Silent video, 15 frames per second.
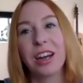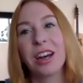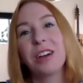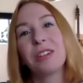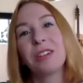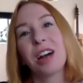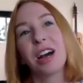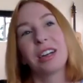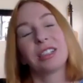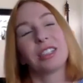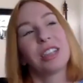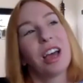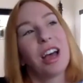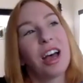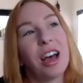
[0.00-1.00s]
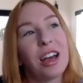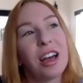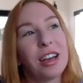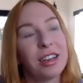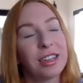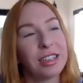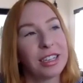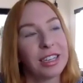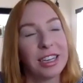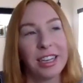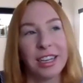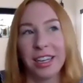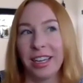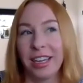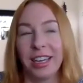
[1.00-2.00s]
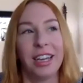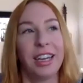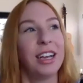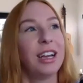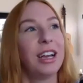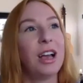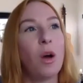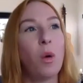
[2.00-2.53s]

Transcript: Oh gosh, uh, well,